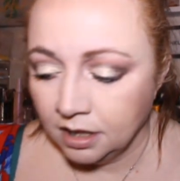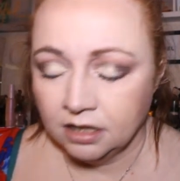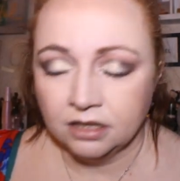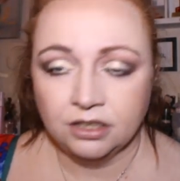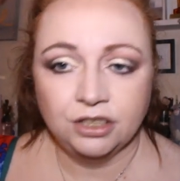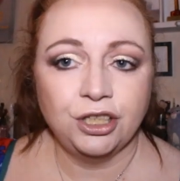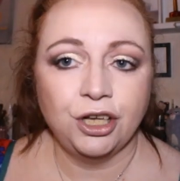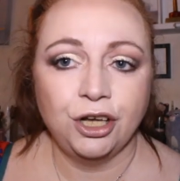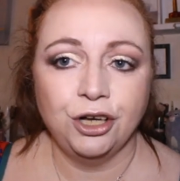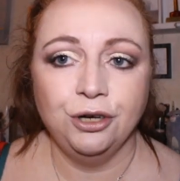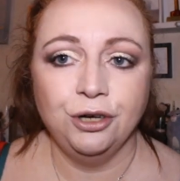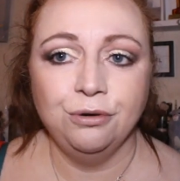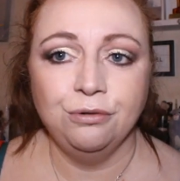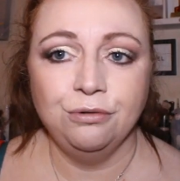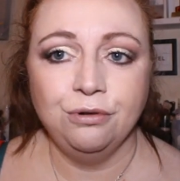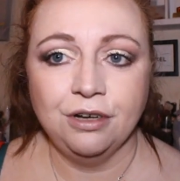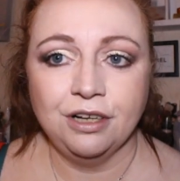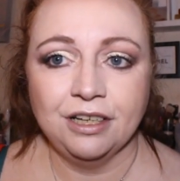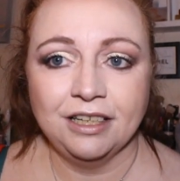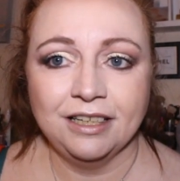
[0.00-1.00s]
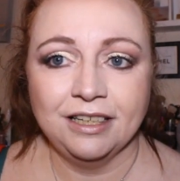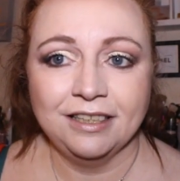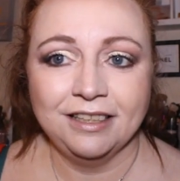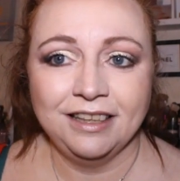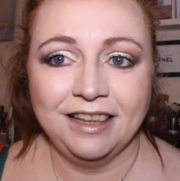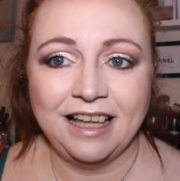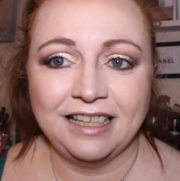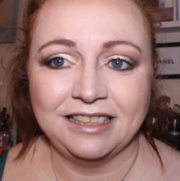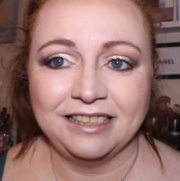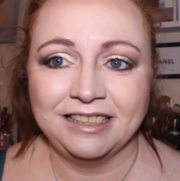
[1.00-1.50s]
So
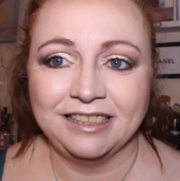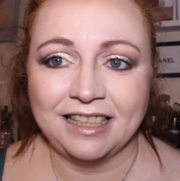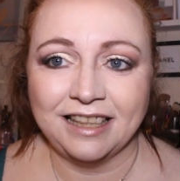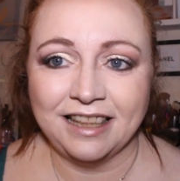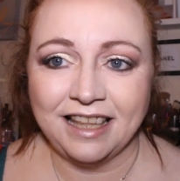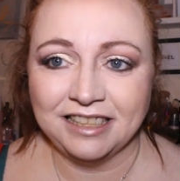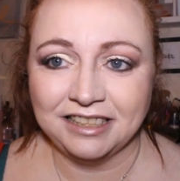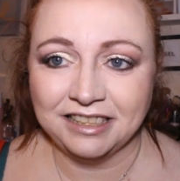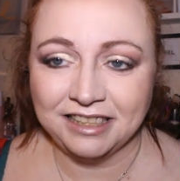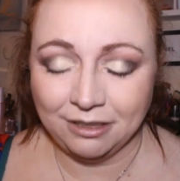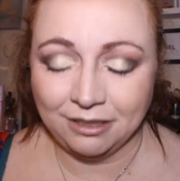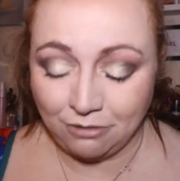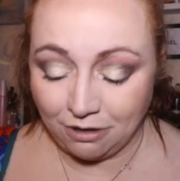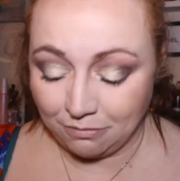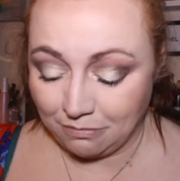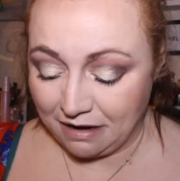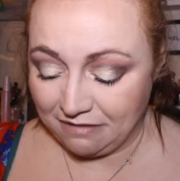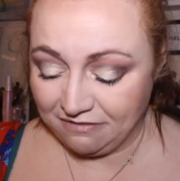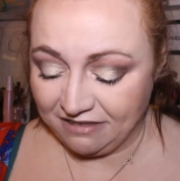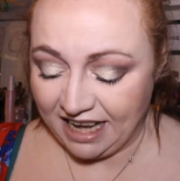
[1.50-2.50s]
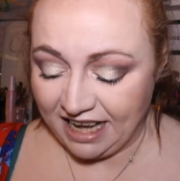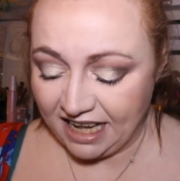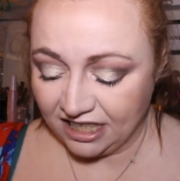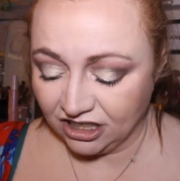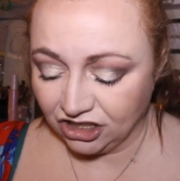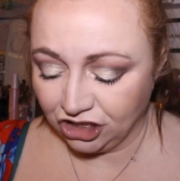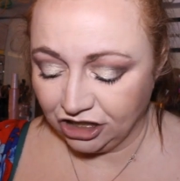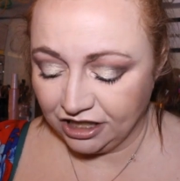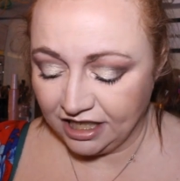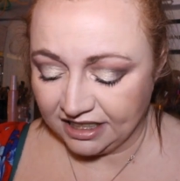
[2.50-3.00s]
let's let's see what my
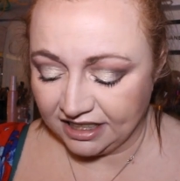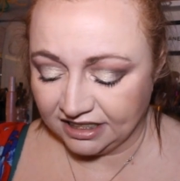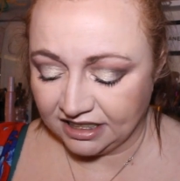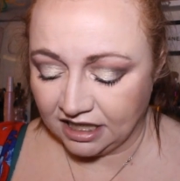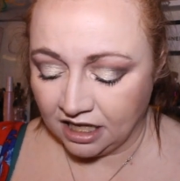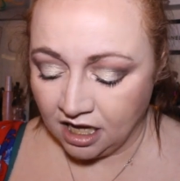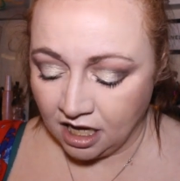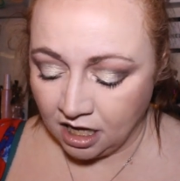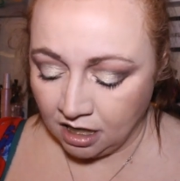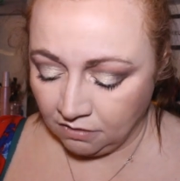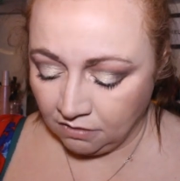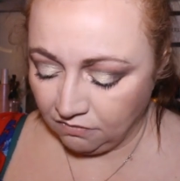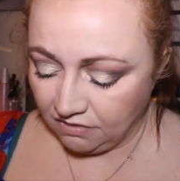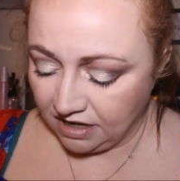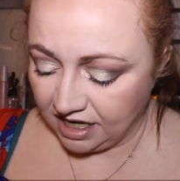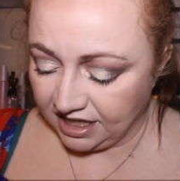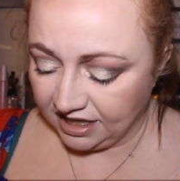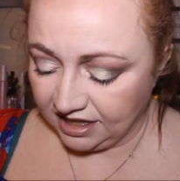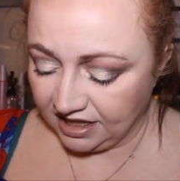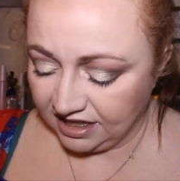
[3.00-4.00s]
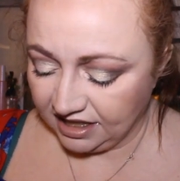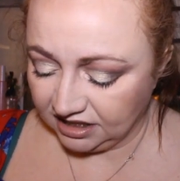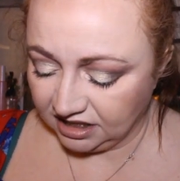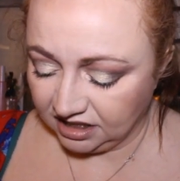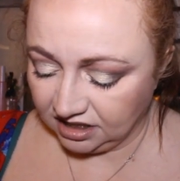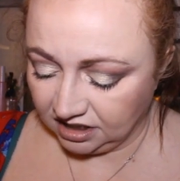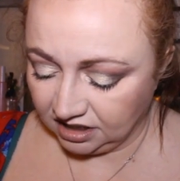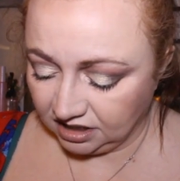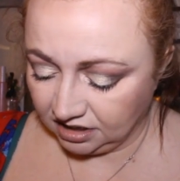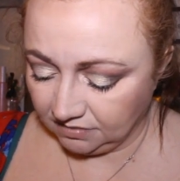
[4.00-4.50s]
reaction is. Right,
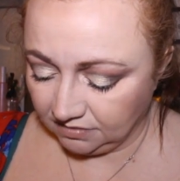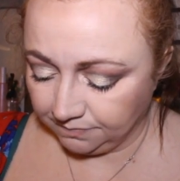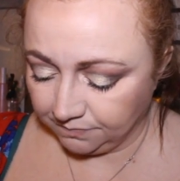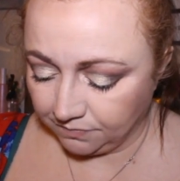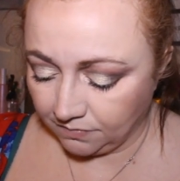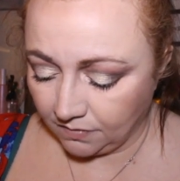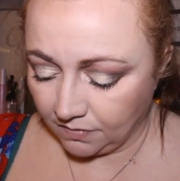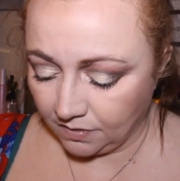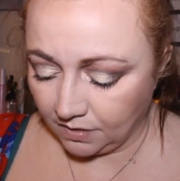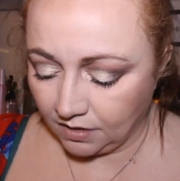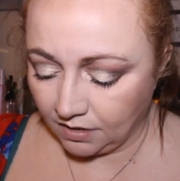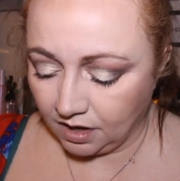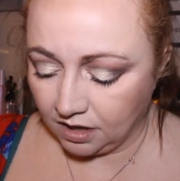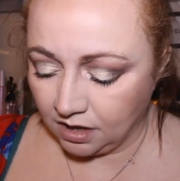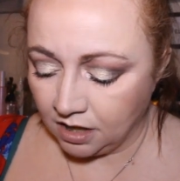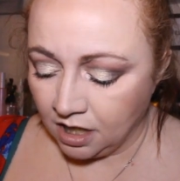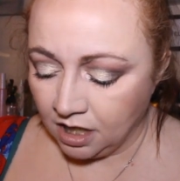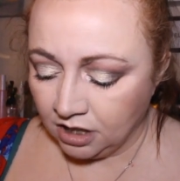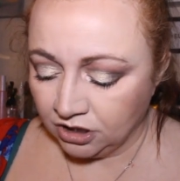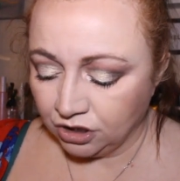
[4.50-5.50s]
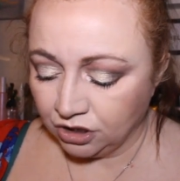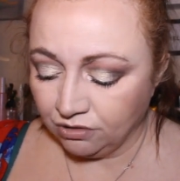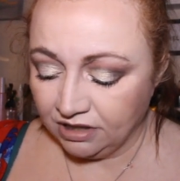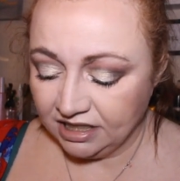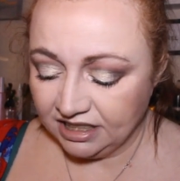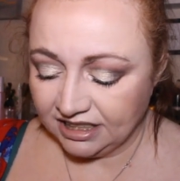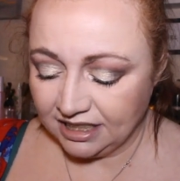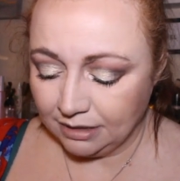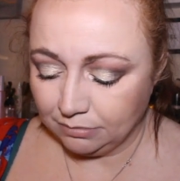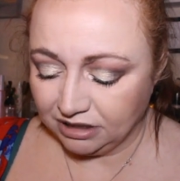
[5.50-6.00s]
let's... So
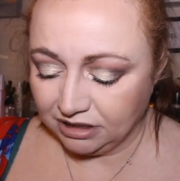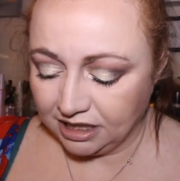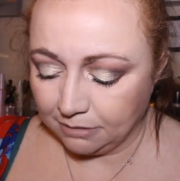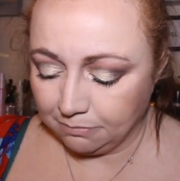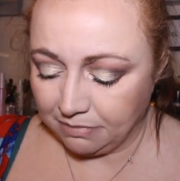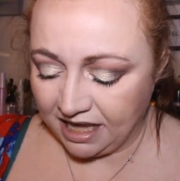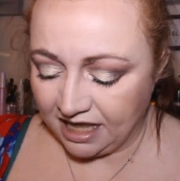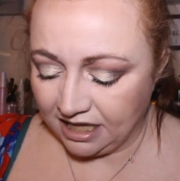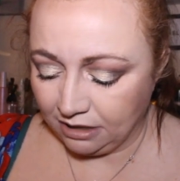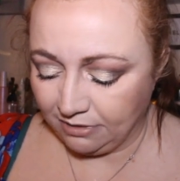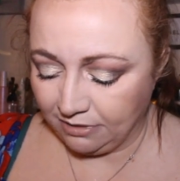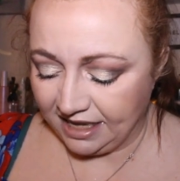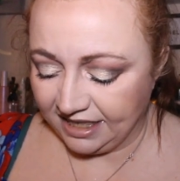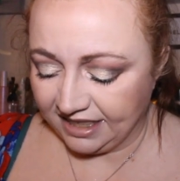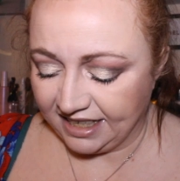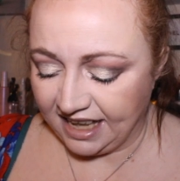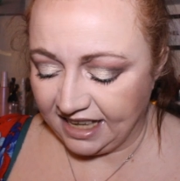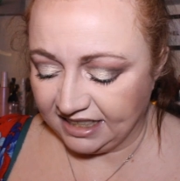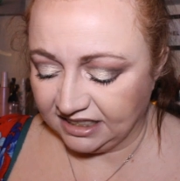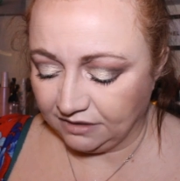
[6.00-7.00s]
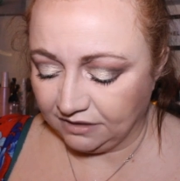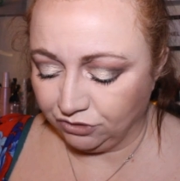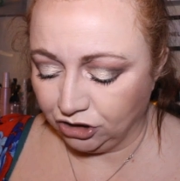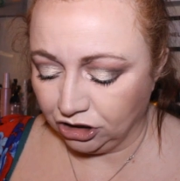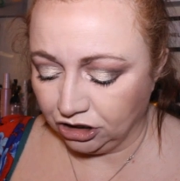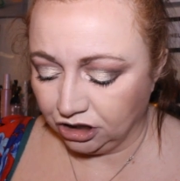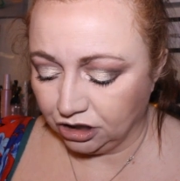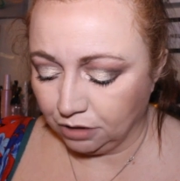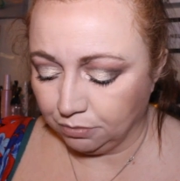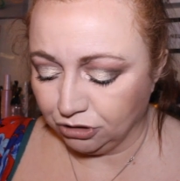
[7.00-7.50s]
this lipstick, by the way, guys, I've
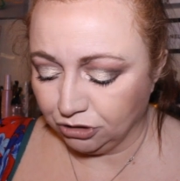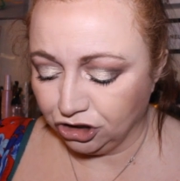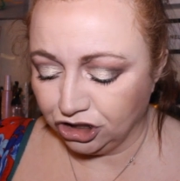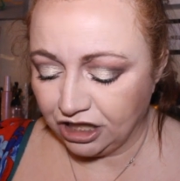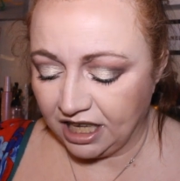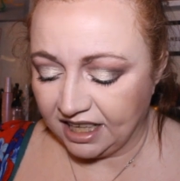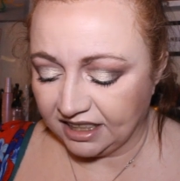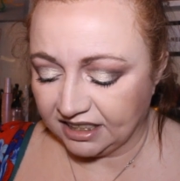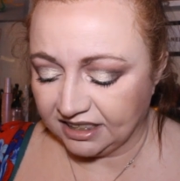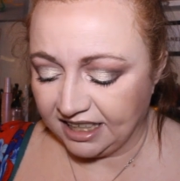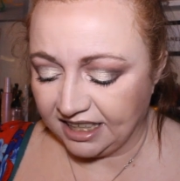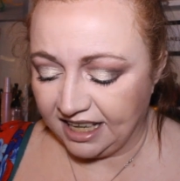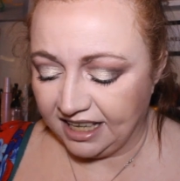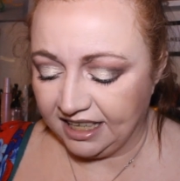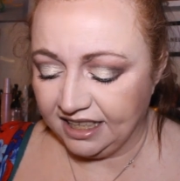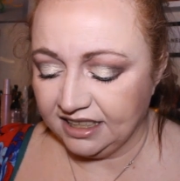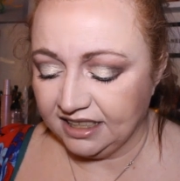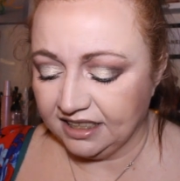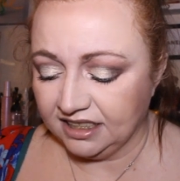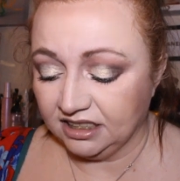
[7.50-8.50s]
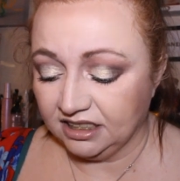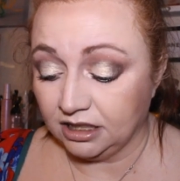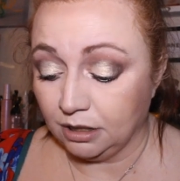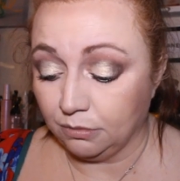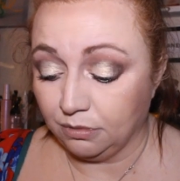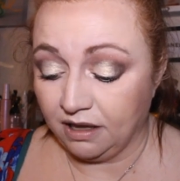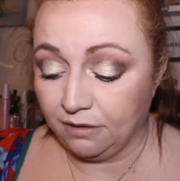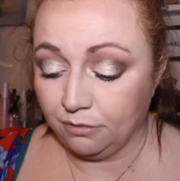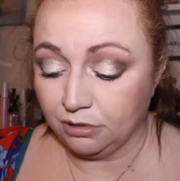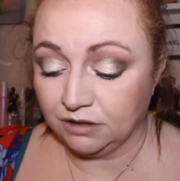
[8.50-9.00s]
just double checked it.
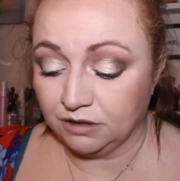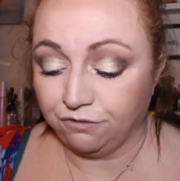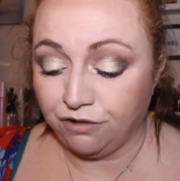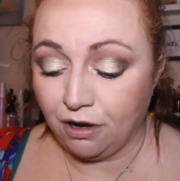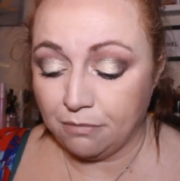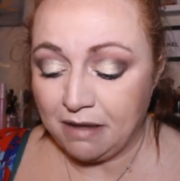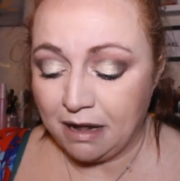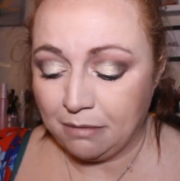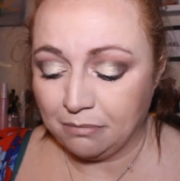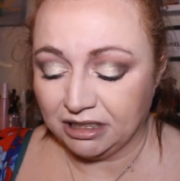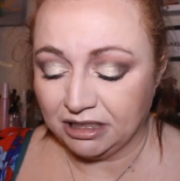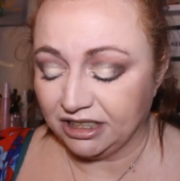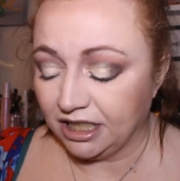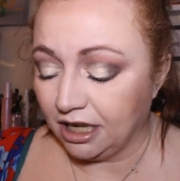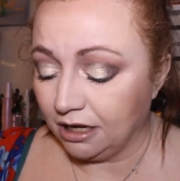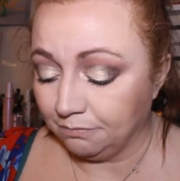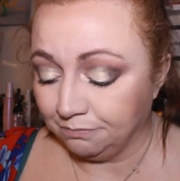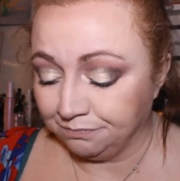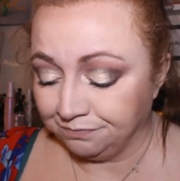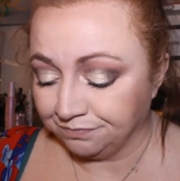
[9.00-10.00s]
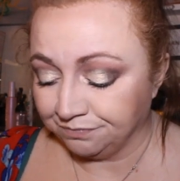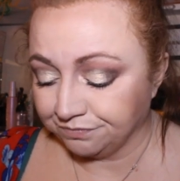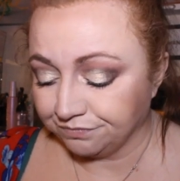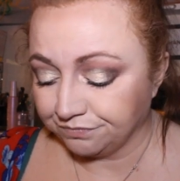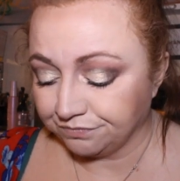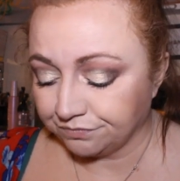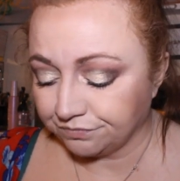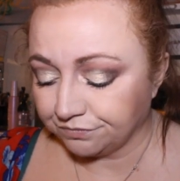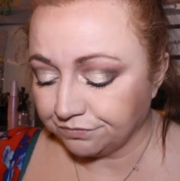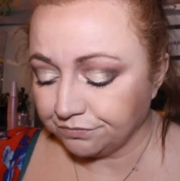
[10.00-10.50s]
So it was from Amazon.
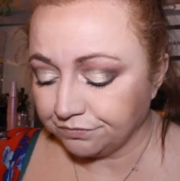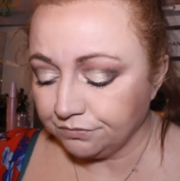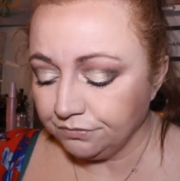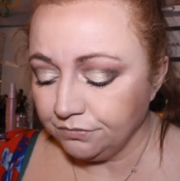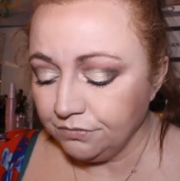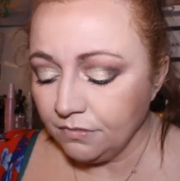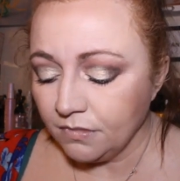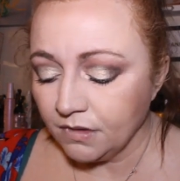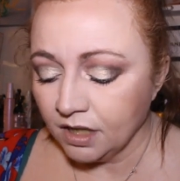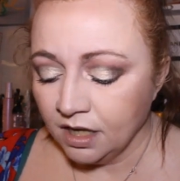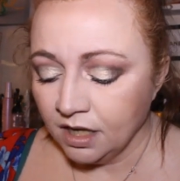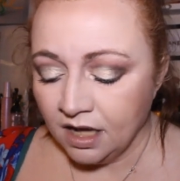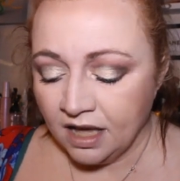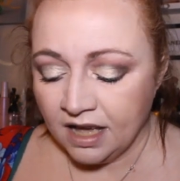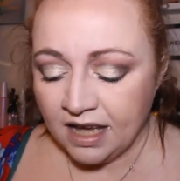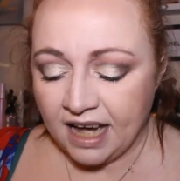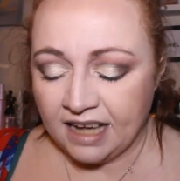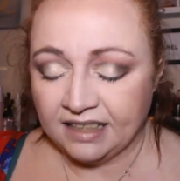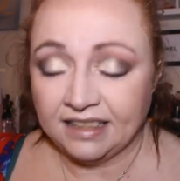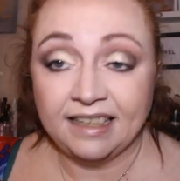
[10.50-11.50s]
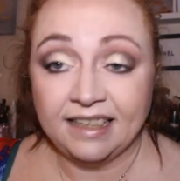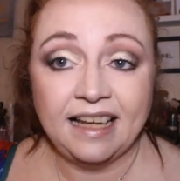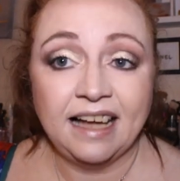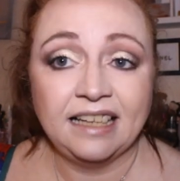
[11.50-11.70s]
And I